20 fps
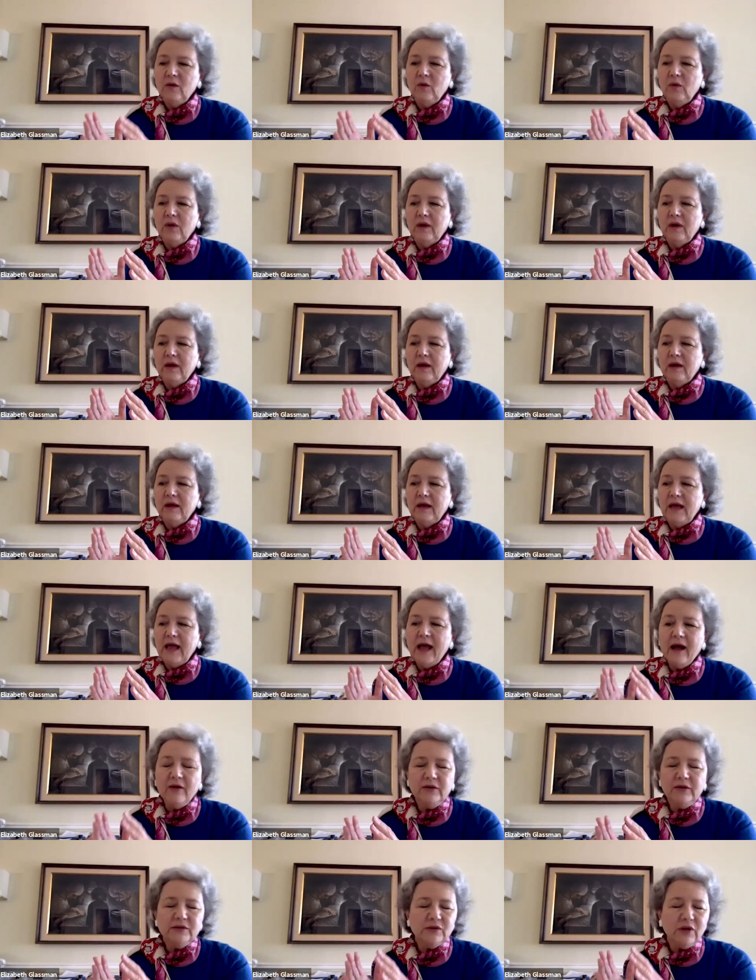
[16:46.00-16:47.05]
Right.
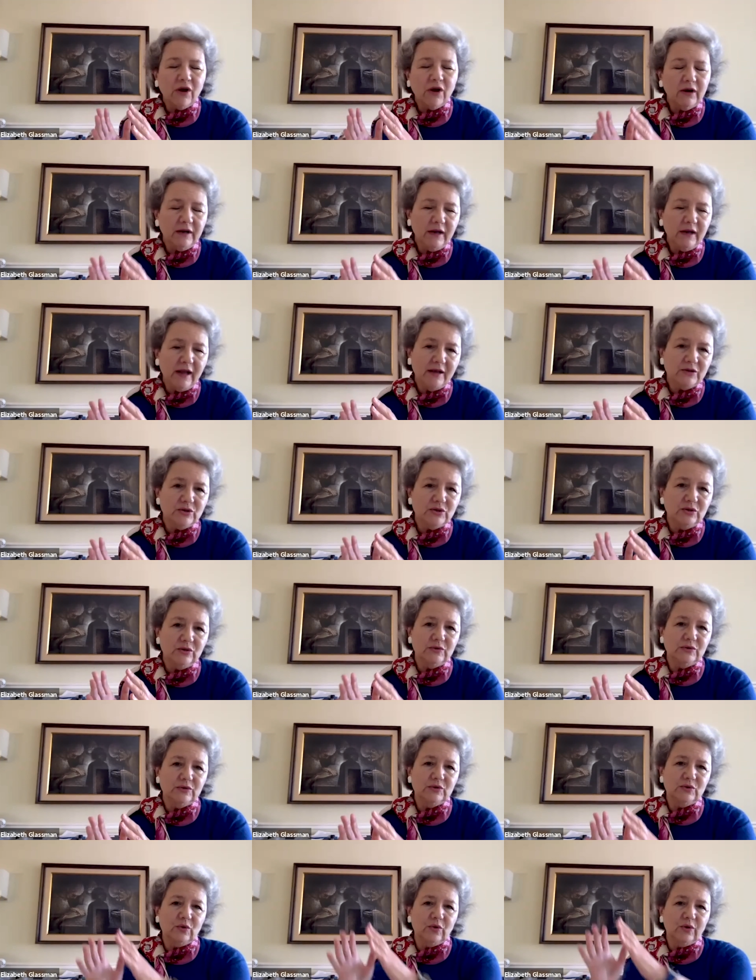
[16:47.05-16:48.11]
How does our national
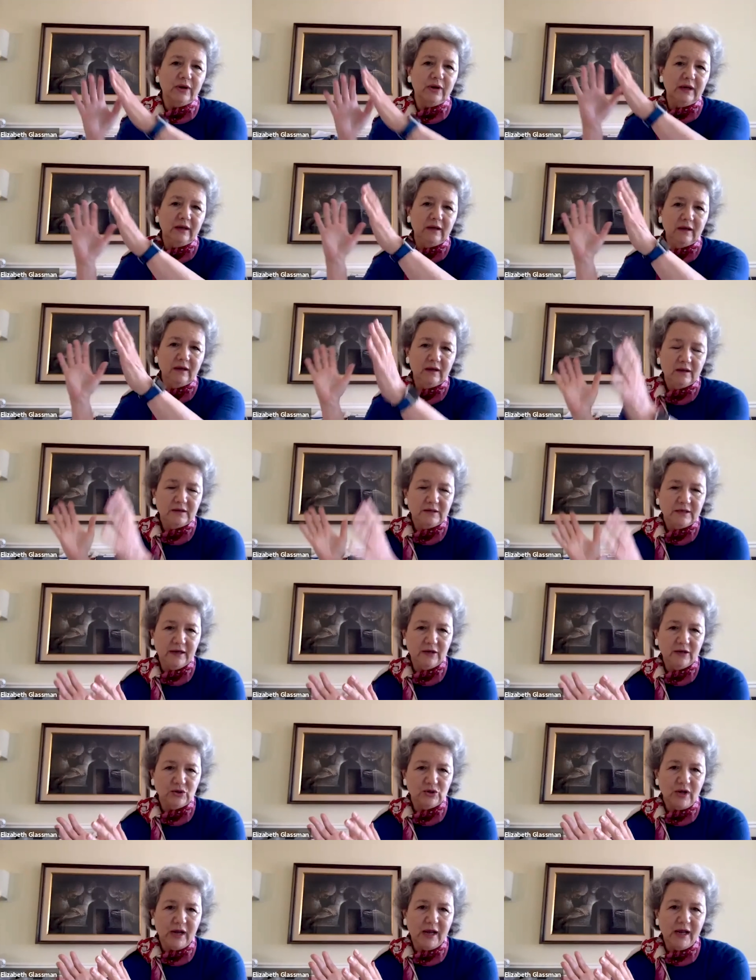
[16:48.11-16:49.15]
story take
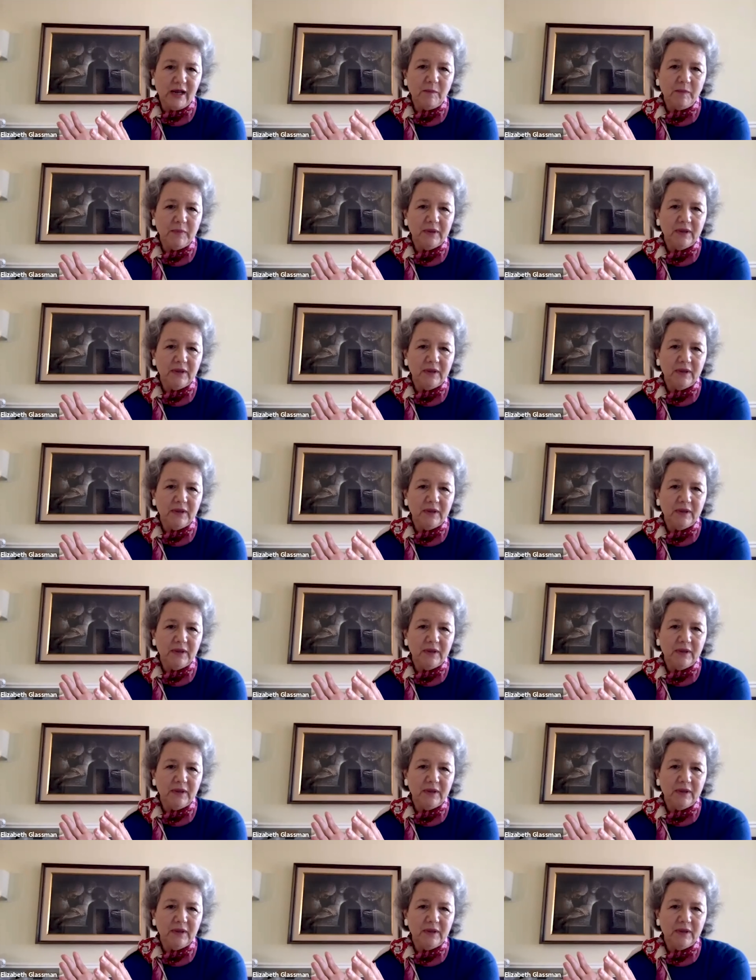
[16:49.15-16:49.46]
shape?